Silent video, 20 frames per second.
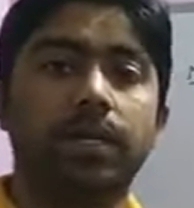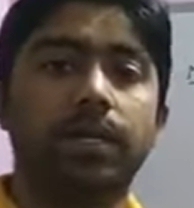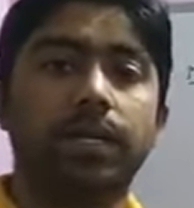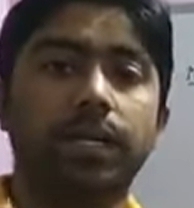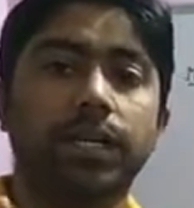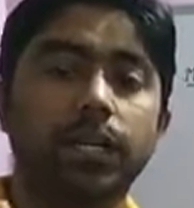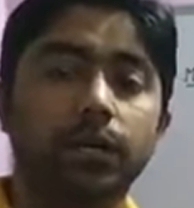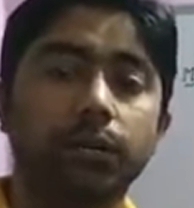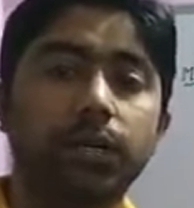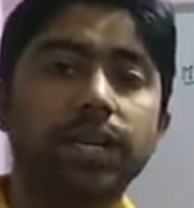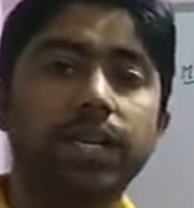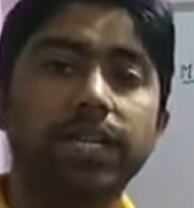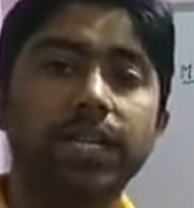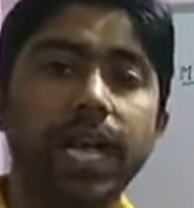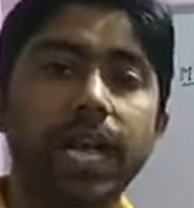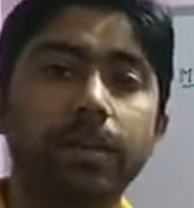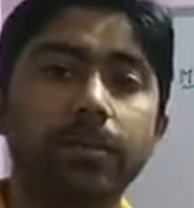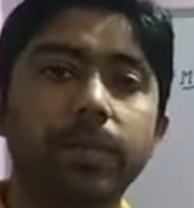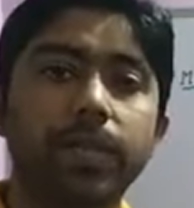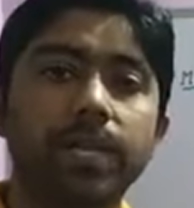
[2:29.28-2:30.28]
Unit
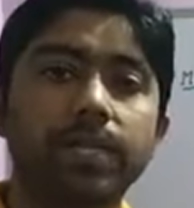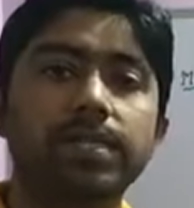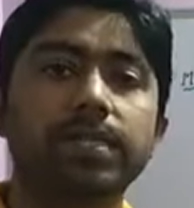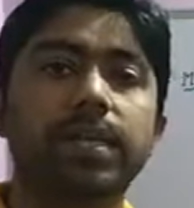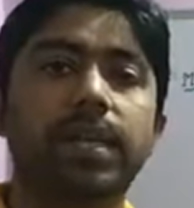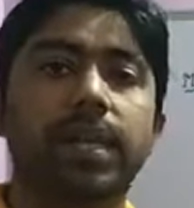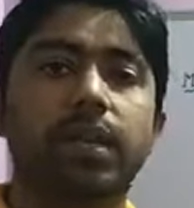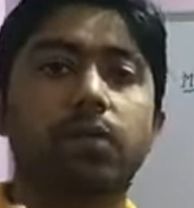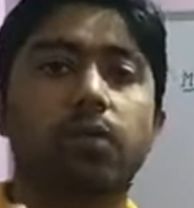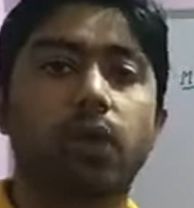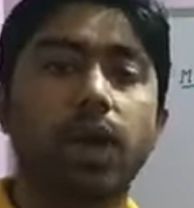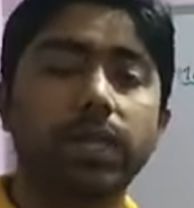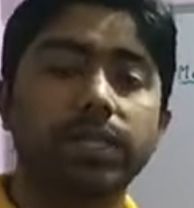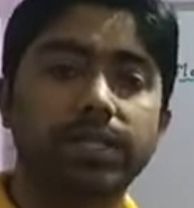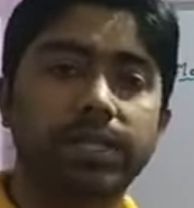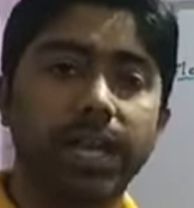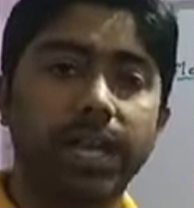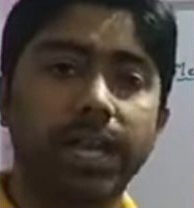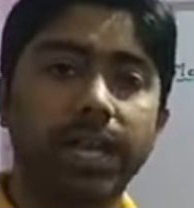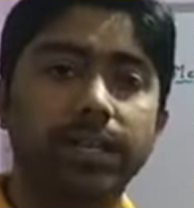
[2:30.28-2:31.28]
time means in 1
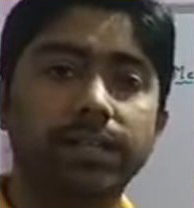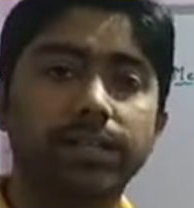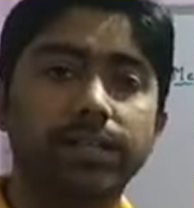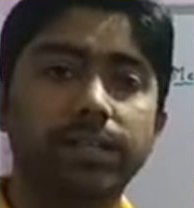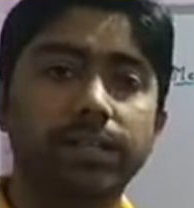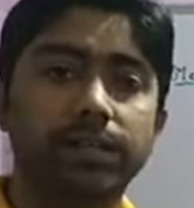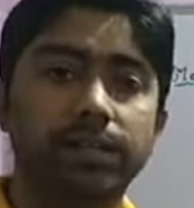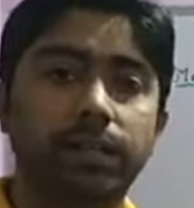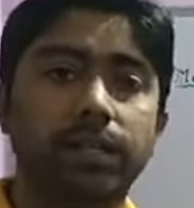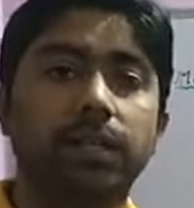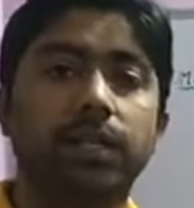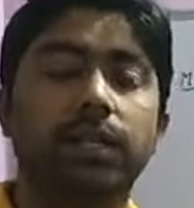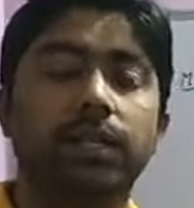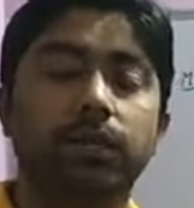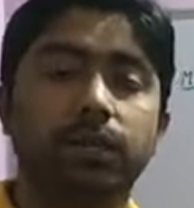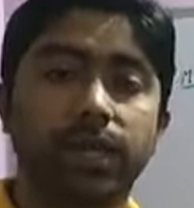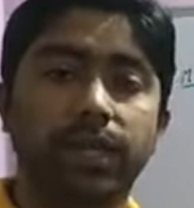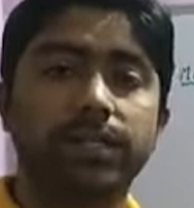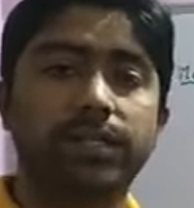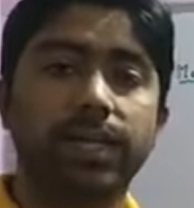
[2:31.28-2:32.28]
second,
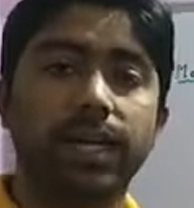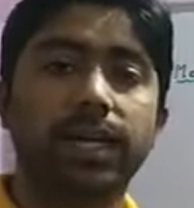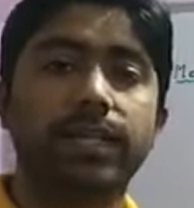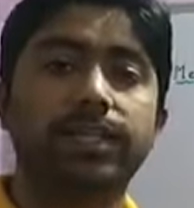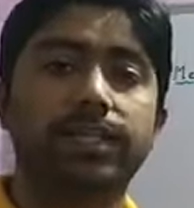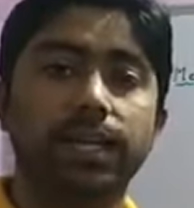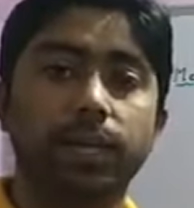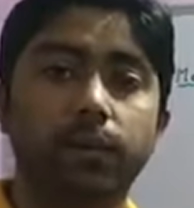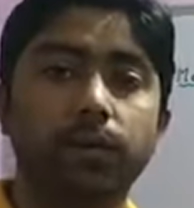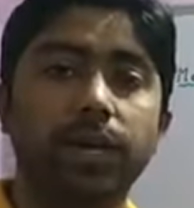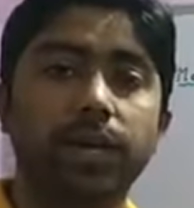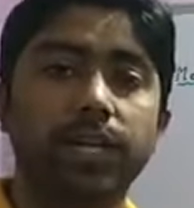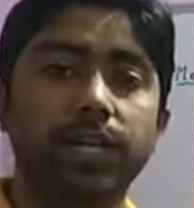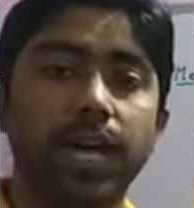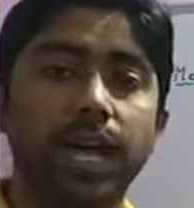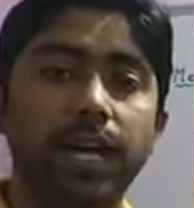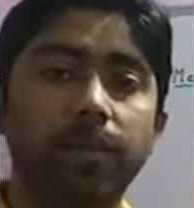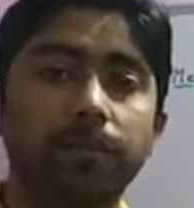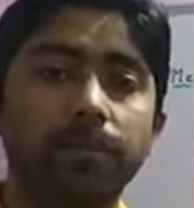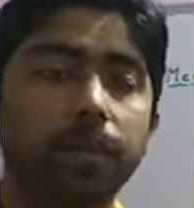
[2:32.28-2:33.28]
you can say it's unit
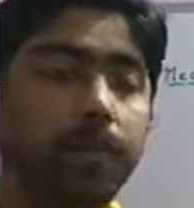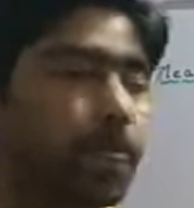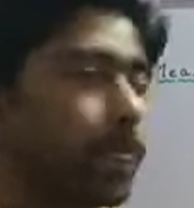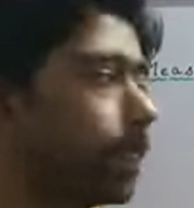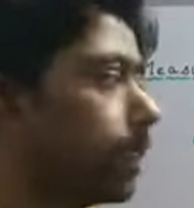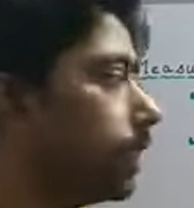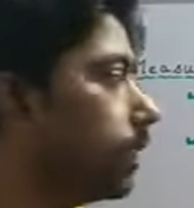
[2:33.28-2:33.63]
time.